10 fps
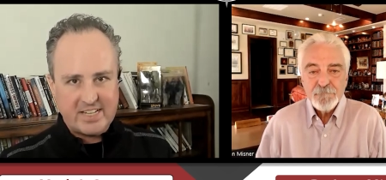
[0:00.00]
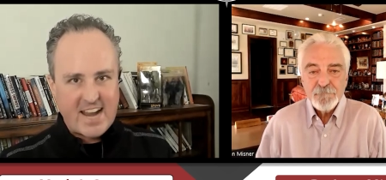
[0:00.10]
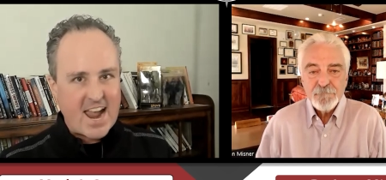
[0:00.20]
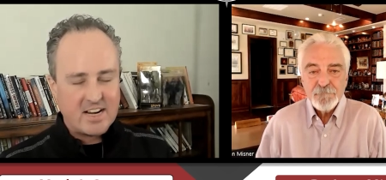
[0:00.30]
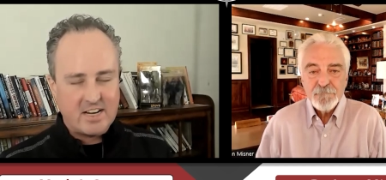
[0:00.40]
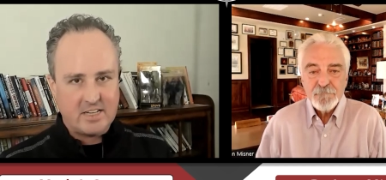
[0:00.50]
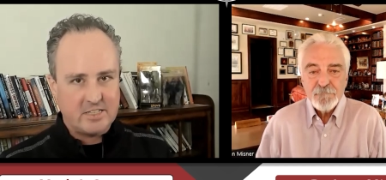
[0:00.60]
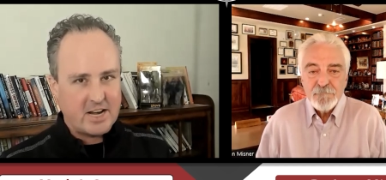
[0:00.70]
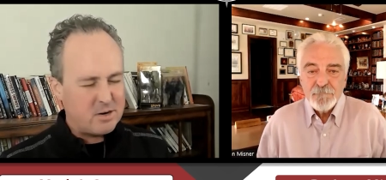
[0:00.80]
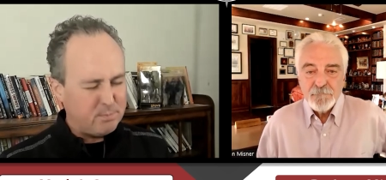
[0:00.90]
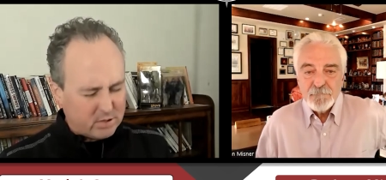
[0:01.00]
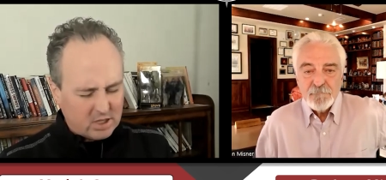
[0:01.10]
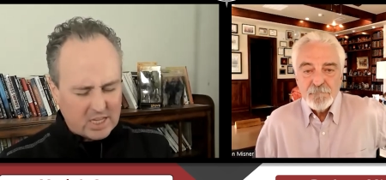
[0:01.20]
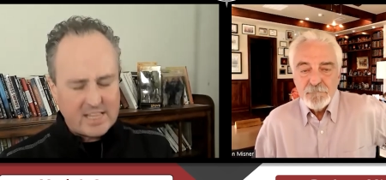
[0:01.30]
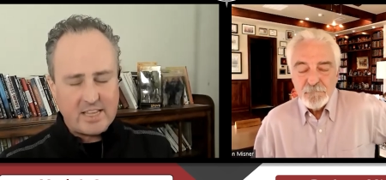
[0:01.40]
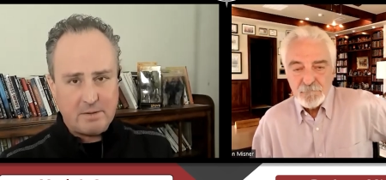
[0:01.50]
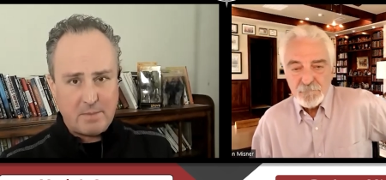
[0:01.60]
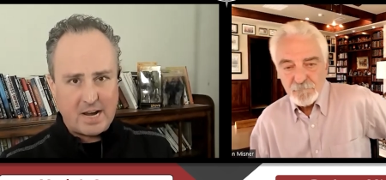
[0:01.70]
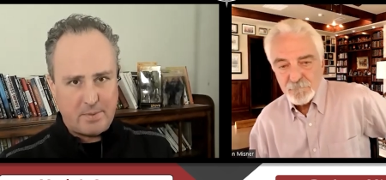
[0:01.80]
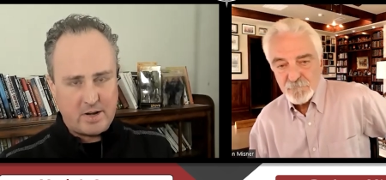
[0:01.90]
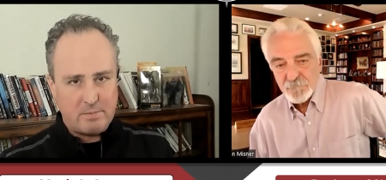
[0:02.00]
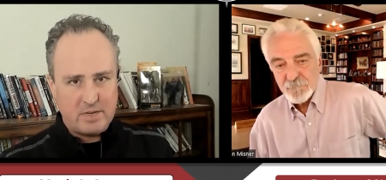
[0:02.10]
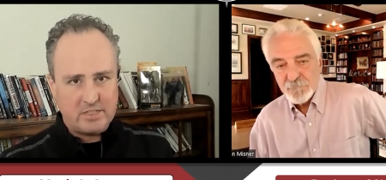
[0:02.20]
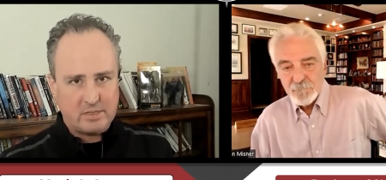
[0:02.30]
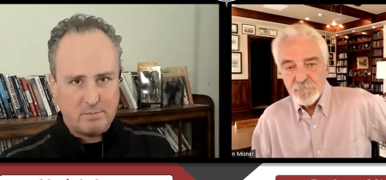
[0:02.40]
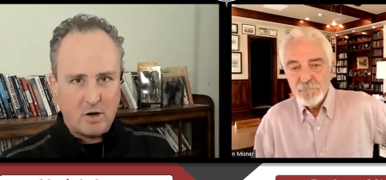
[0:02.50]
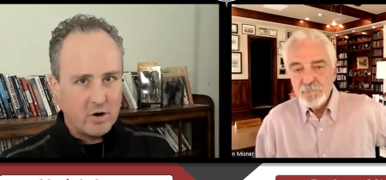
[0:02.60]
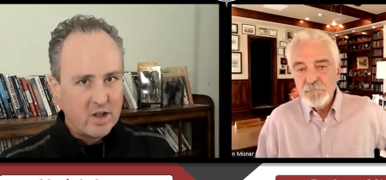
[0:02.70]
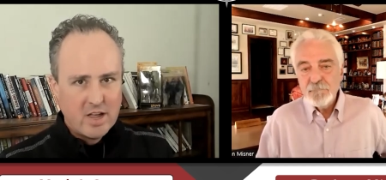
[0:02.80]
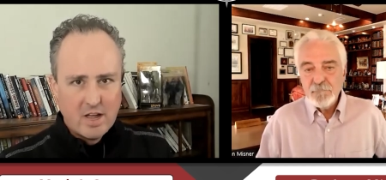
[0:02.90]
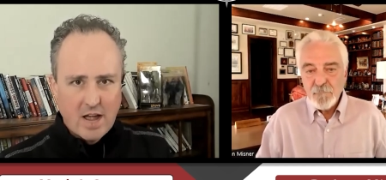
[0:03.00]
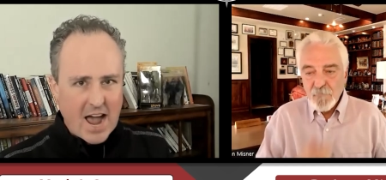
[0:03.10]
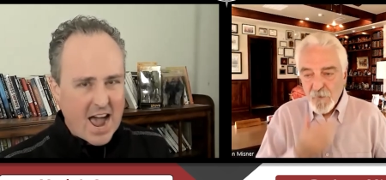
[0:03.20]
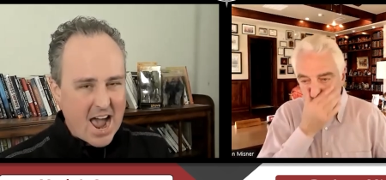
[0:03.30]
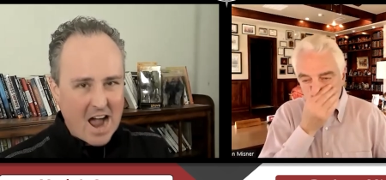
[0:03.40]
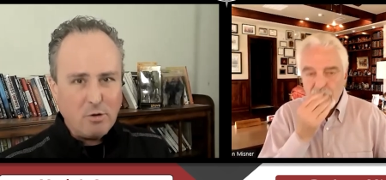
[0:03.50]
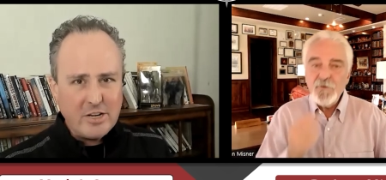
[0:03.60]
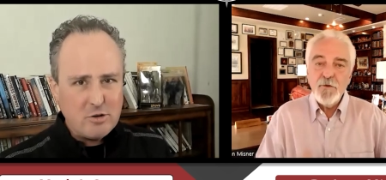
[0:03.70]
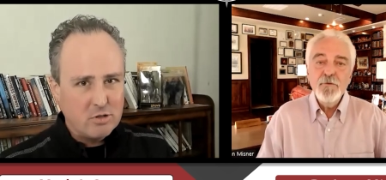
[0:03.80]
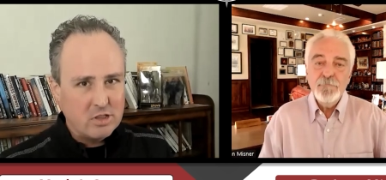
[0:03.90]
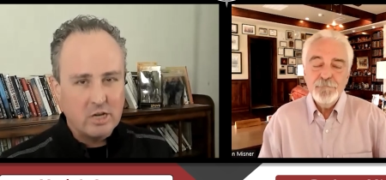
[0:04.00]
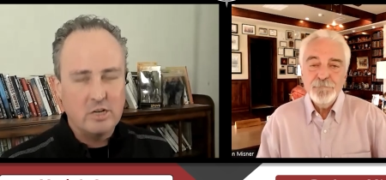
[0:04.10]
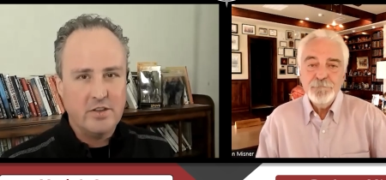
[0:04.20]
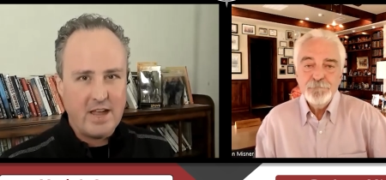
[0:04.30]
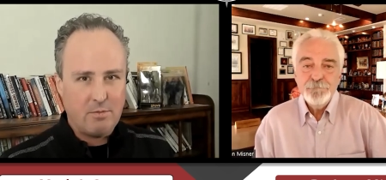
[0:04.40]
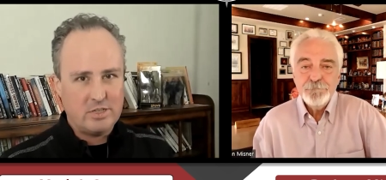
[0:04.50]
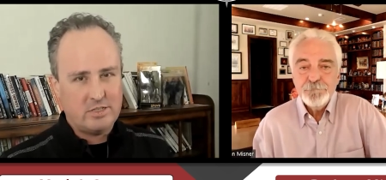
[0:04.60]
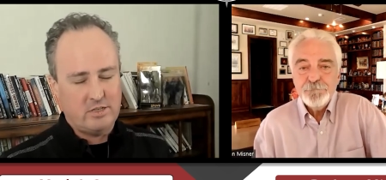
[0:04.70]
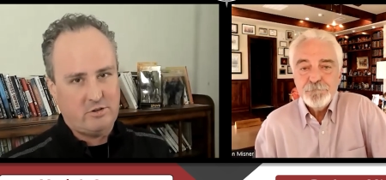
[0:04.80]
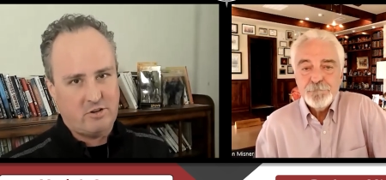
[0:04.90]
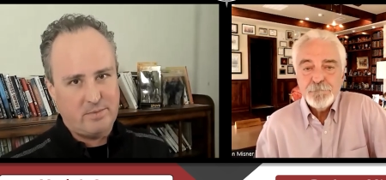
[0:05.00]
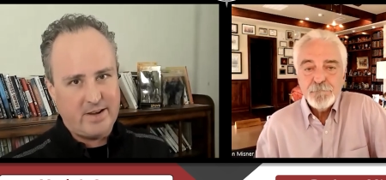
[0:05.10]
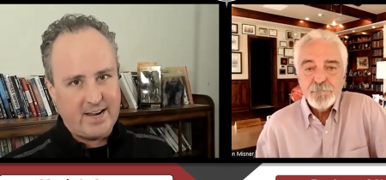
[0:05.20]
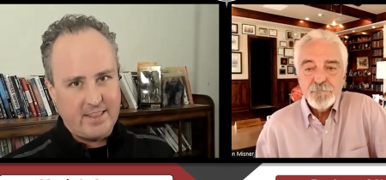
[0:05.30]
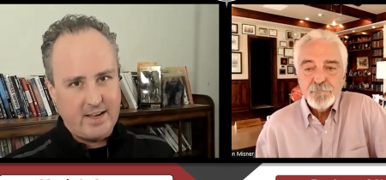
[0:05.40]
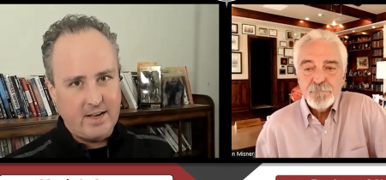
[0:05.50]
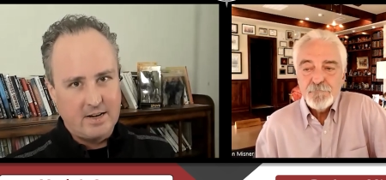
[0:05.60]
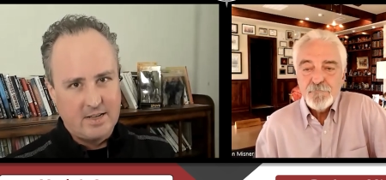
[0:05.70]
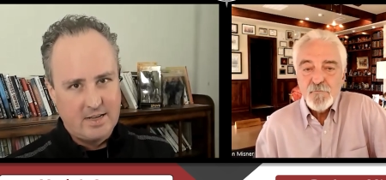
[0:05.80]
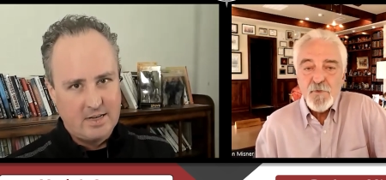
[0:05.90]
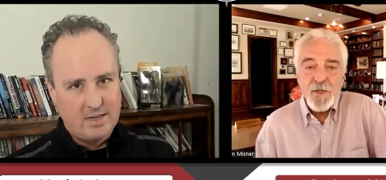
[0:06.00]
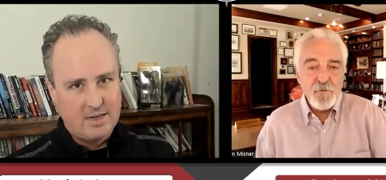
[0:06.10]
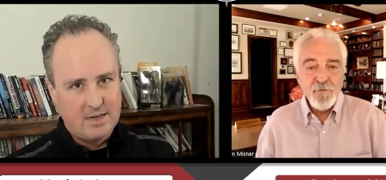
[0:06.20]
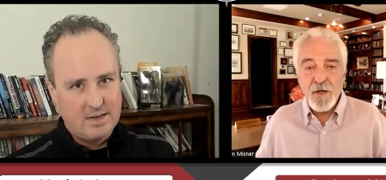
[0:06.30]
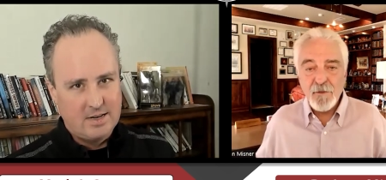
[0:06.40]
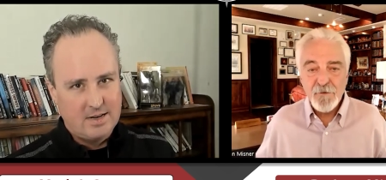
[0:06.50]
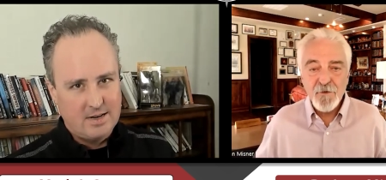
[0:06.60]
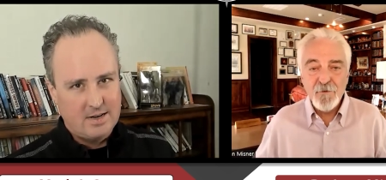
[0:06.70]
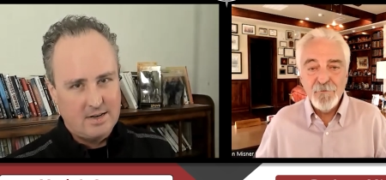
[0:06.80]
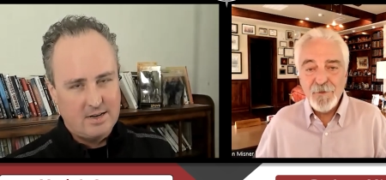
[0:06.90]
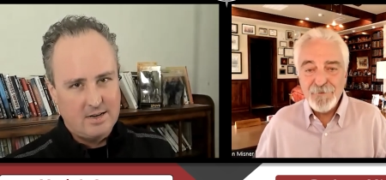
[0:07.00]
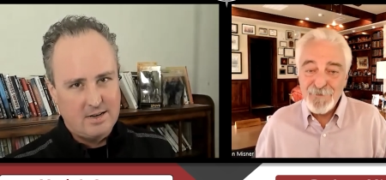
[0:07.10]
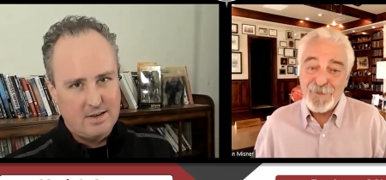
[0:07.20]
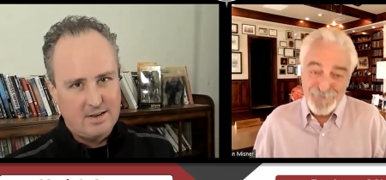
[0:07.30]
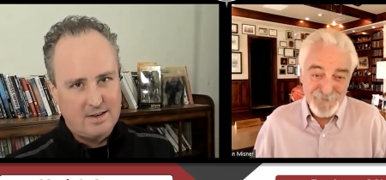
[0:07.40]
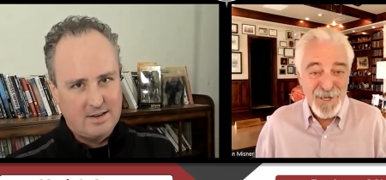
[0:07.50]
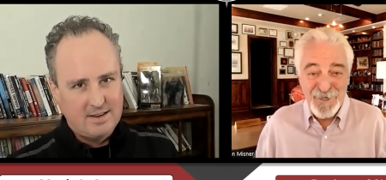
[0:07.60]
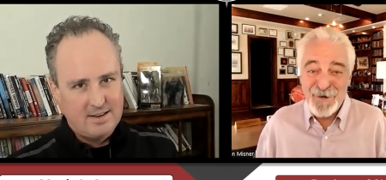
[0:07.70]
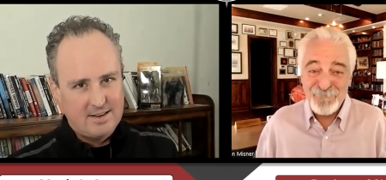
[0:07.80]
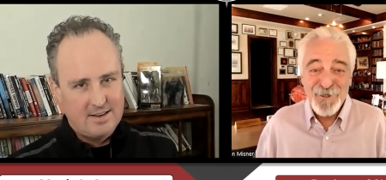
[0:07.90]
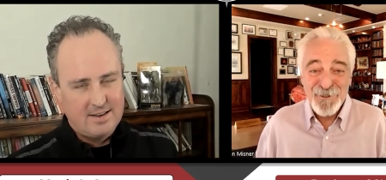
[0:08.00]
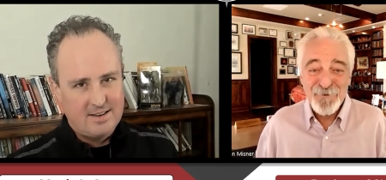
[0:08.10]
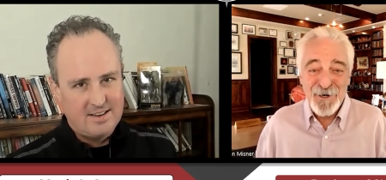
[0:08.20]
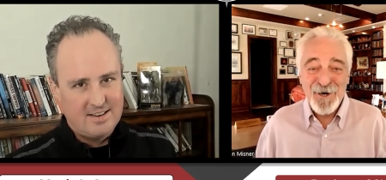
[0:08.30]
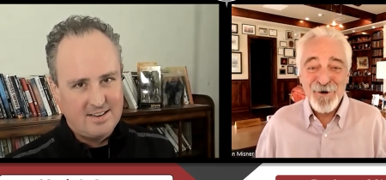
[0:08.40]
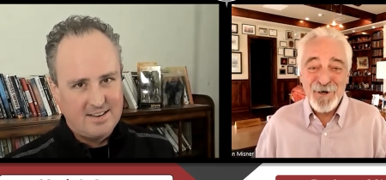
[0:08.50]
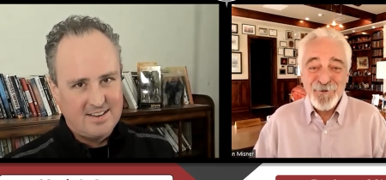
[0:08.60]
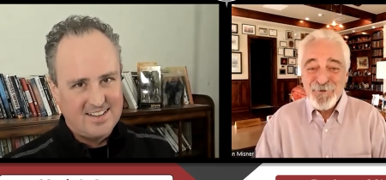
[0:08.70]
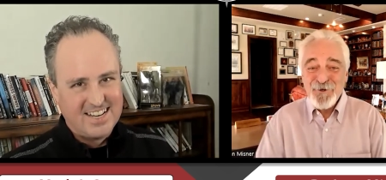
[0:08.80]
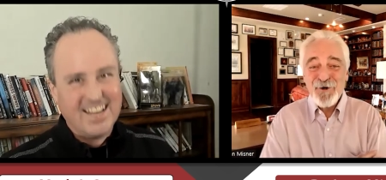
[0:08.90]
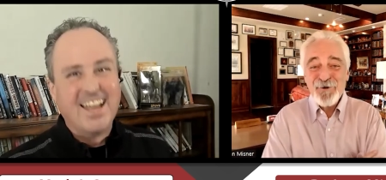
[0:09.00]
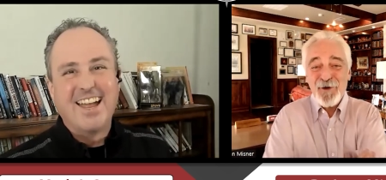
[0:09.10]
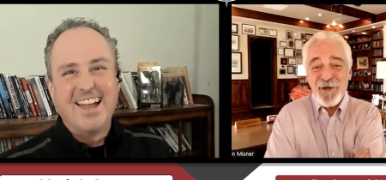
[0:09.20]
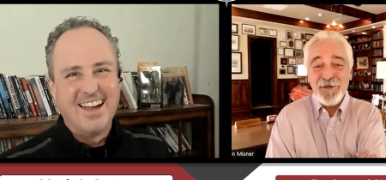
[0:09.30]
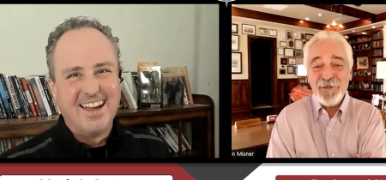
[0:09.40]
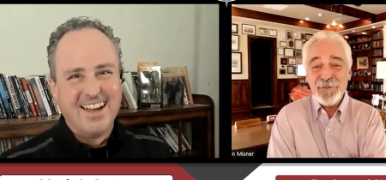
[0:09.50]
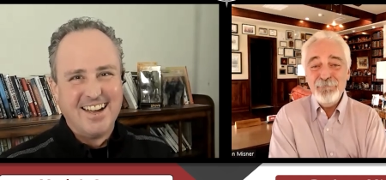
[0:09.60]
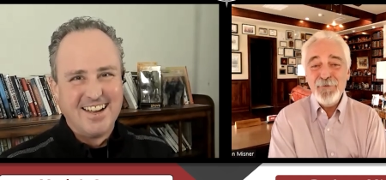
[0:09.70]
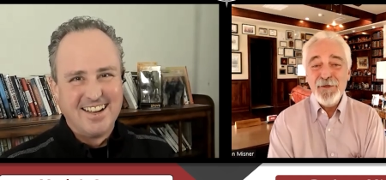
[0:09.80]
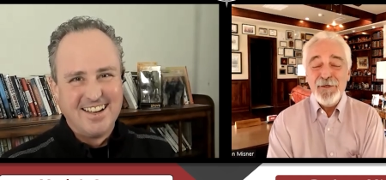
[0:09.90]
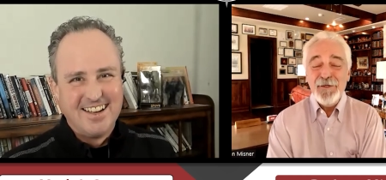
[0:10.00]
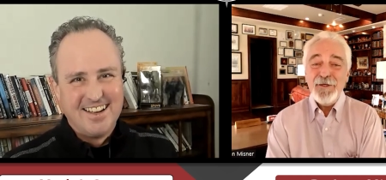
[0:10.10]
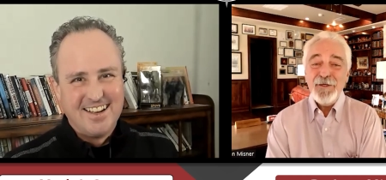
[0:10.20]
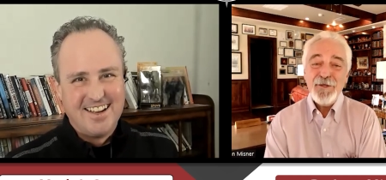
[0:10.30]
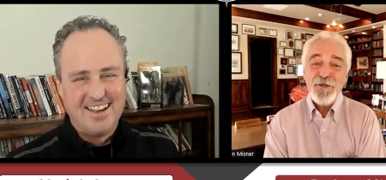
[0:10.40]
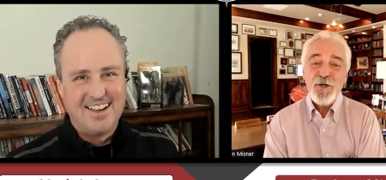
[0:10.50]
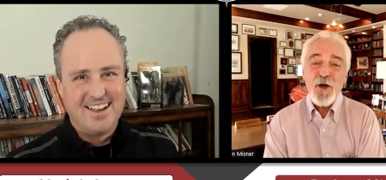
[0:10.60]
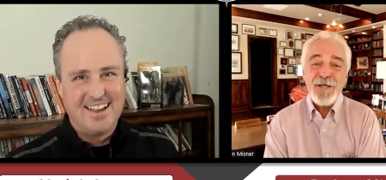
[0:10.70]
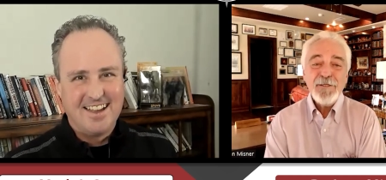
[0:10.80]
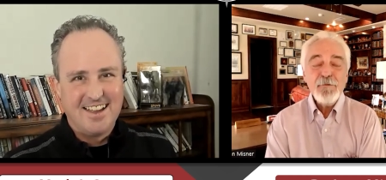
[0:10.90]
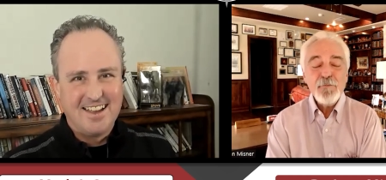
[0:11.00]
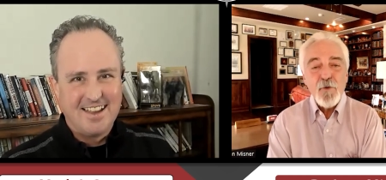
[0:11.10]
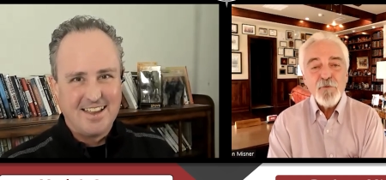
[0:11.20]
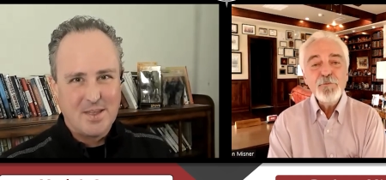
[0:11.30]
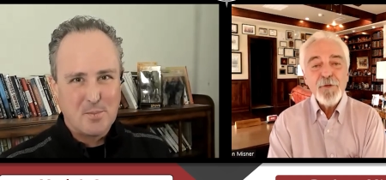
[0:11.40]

Speaker 1: with tactics and they completely, in my opinion, miss the boat. How did you learn that? What's the story behind that?
Speaker 2: Yeah, well, you know, I, again, I have a lot of gray hair. I learned the hard way. Um, you know, I think most